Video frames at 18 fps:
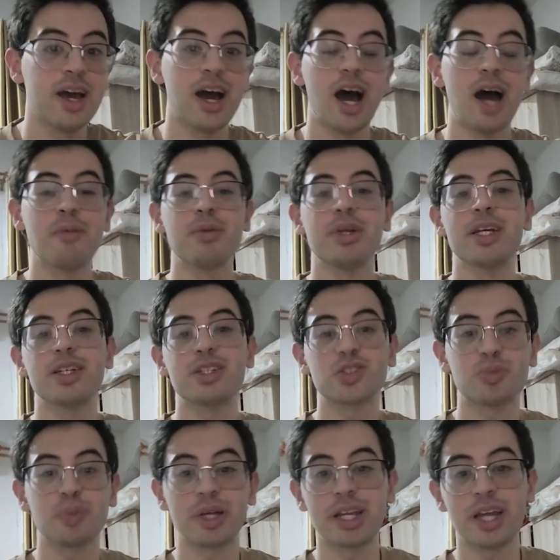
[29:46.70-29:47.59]
I'm going to
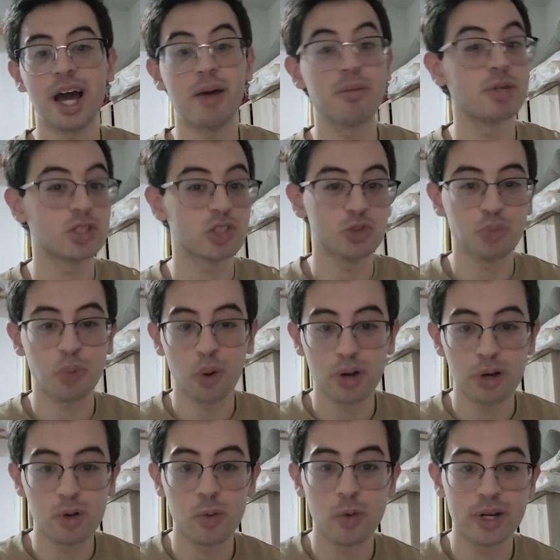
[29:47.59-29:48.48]
explain it. I'm going to
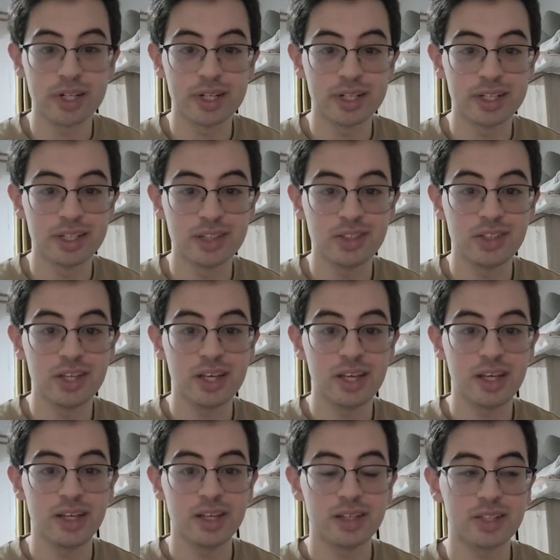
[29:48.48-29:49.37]
spoil what it is
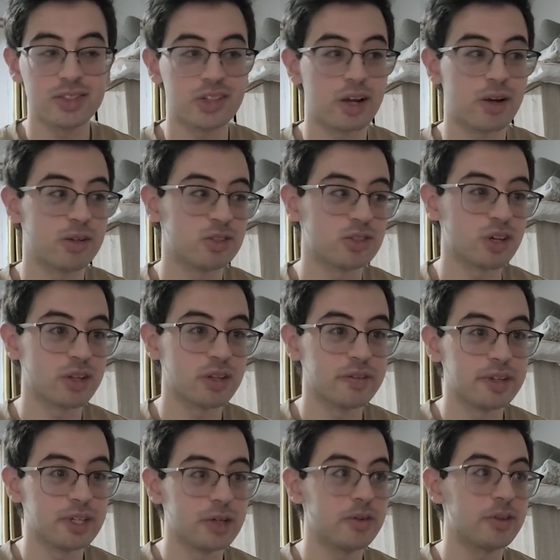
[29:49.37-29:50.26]
because I already saw the
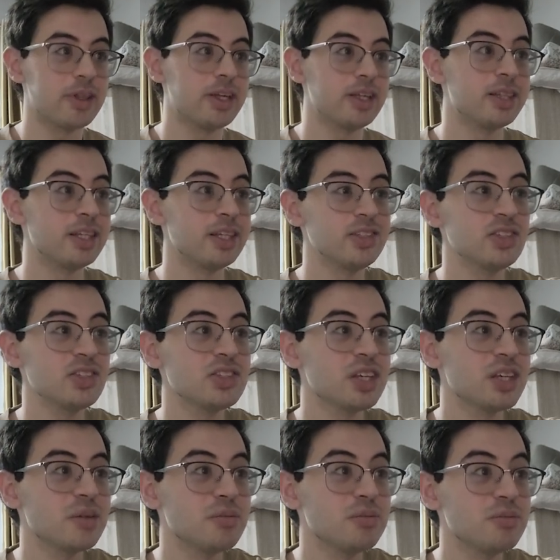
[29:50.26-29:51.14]
video. This
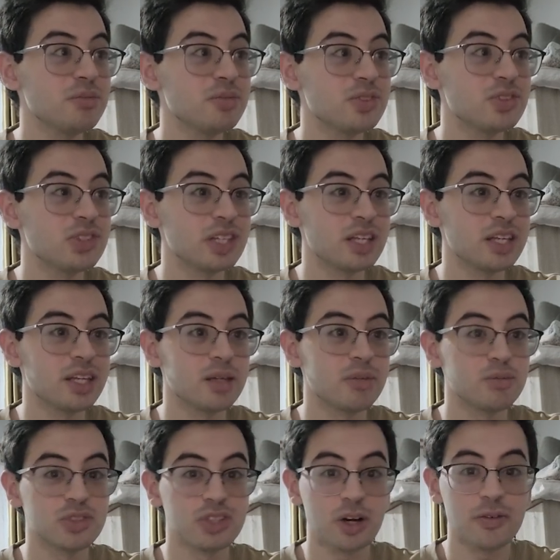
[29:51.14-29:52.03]
is him seeing
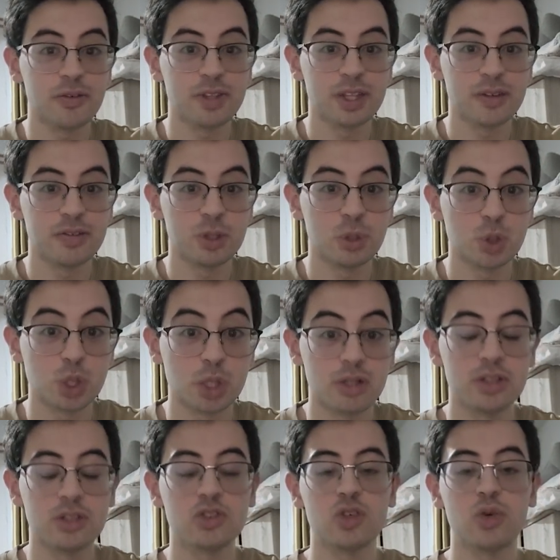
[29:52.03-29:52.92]
himself in the
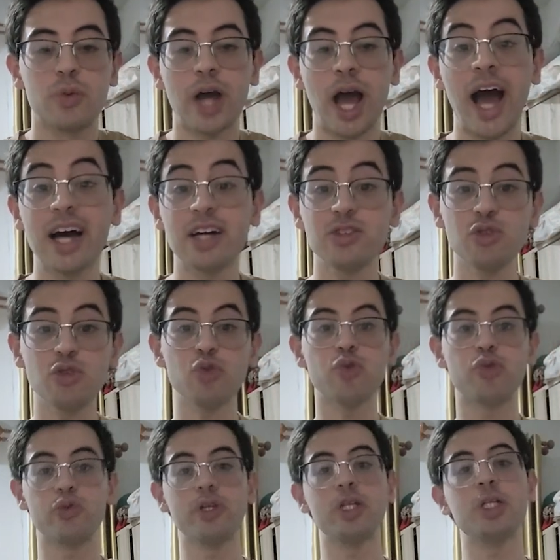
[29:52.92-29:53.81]
future. So as
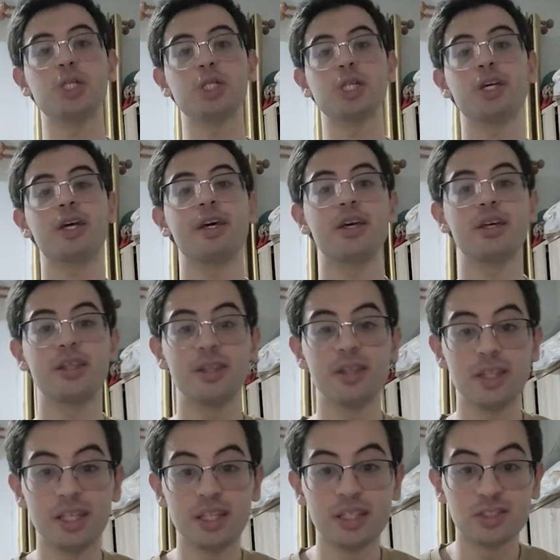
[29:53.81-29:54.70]
you reach
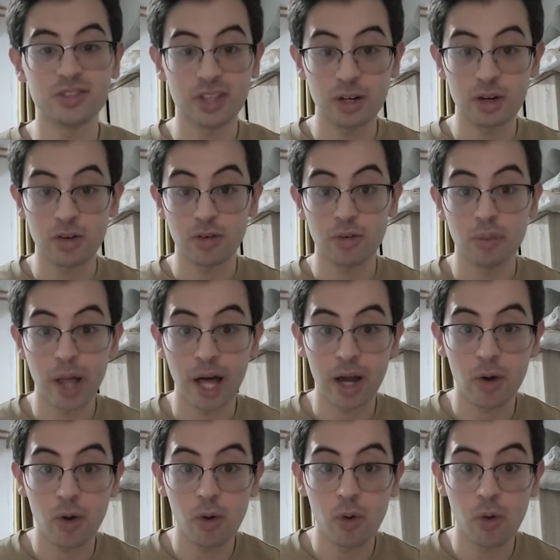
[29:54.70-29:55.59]
the center of a
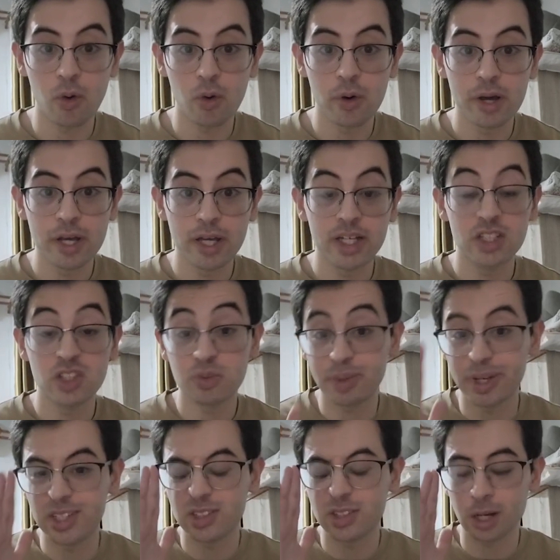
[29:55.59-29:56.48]
black hole,
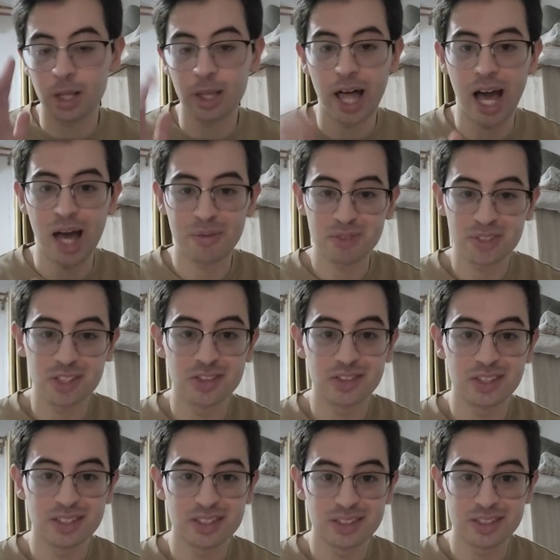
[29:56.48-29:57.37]
space
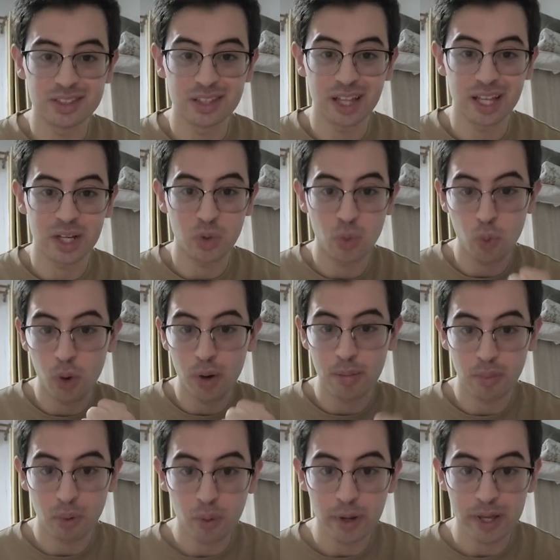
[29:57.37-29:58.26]
collapses into like
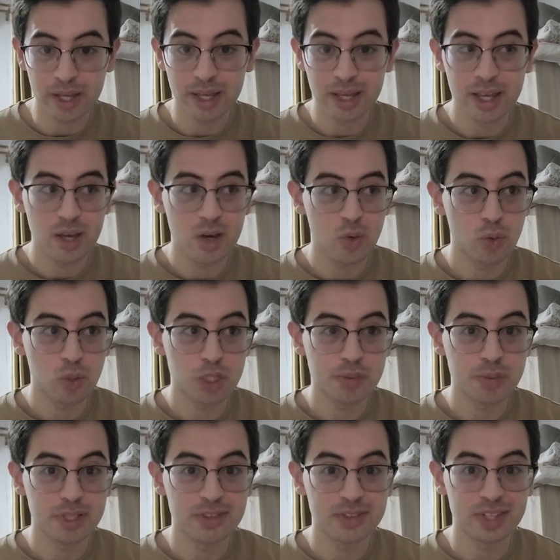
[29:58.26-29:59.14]
one point,
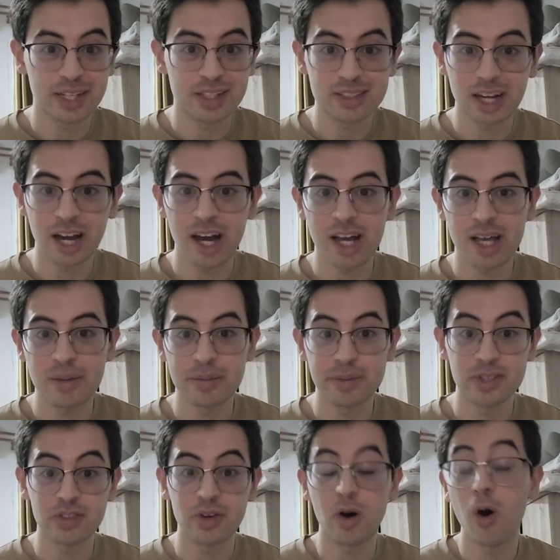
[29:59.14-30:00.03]
which means that
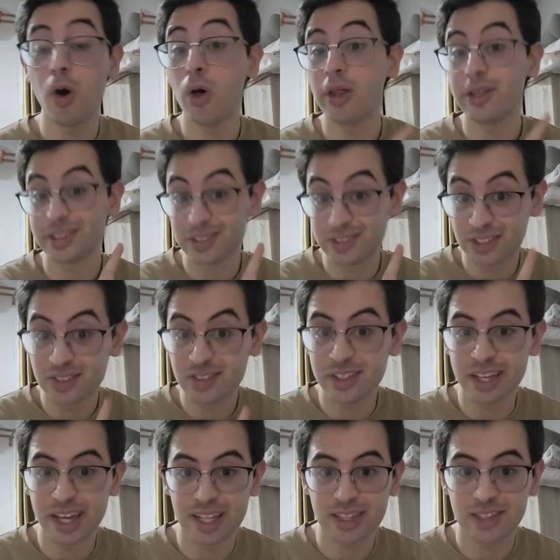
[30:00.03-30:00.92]
time is all
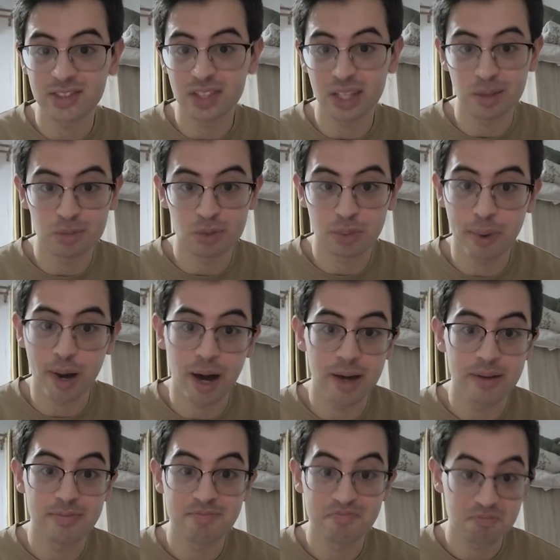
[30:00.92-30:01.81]
existing at the same
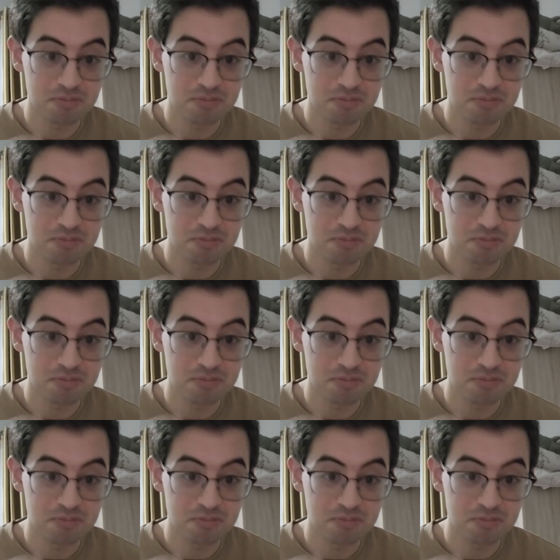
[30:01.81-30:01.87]
spot,